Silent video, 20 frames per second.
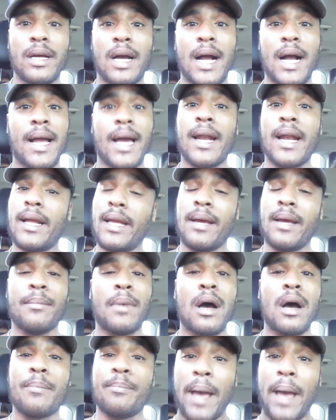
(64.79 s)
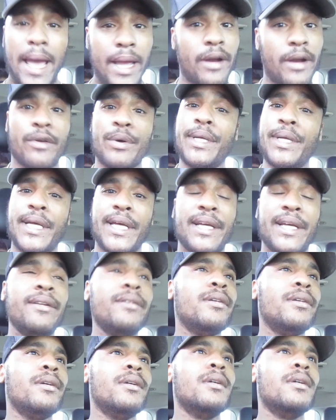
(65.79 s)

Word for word: I gotta get my banger in.